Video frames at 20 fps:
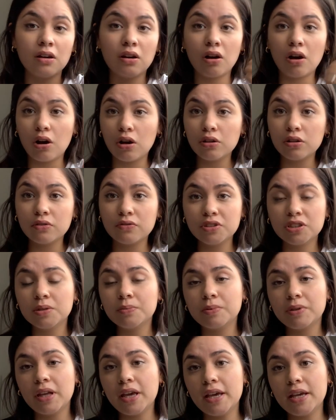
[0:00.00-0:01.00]
all over the
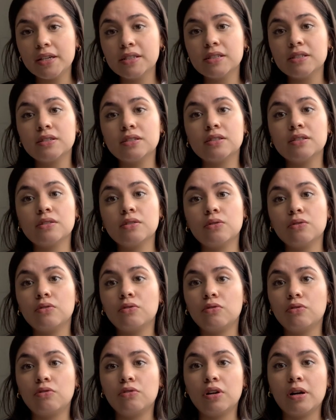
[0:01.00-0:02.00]
place,
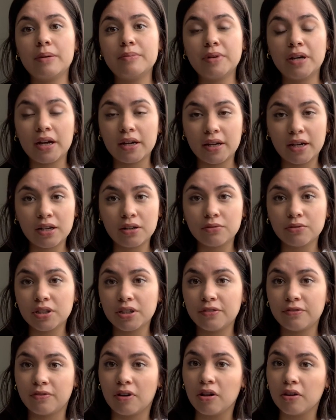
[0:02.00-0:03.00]
or I'm not kind of really
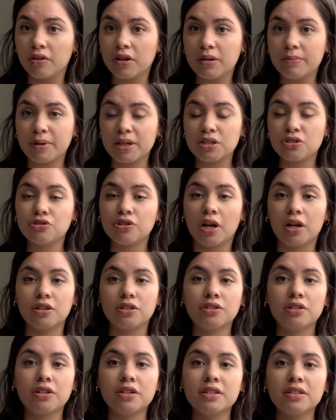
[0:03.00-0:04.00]
following my
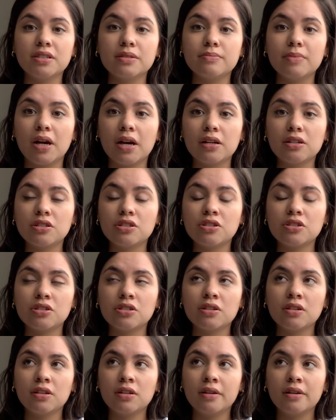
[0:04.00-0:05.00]
structure as much,
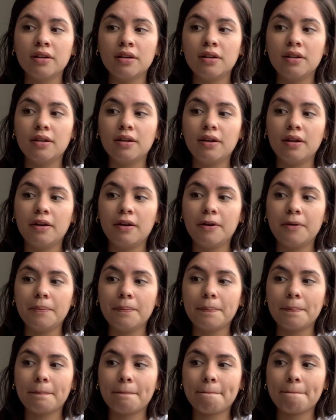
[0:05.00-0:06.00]

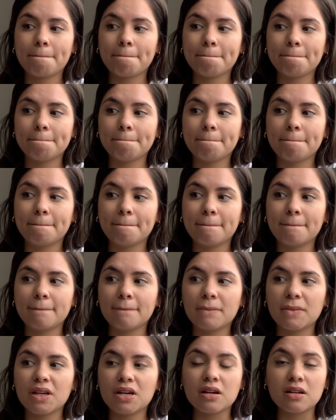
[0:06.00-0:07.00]

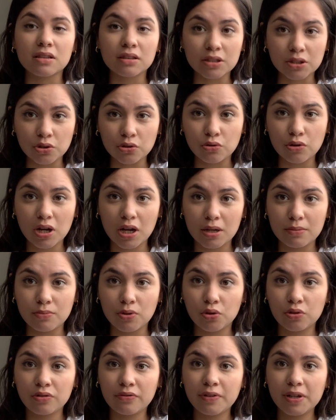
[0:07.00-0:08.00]
a little
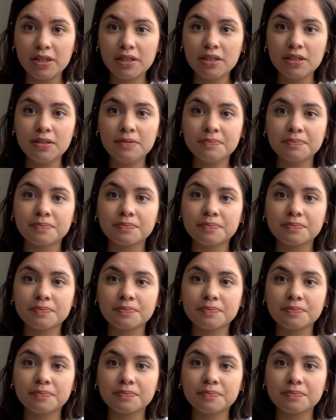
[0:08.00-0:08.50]
unmotivated.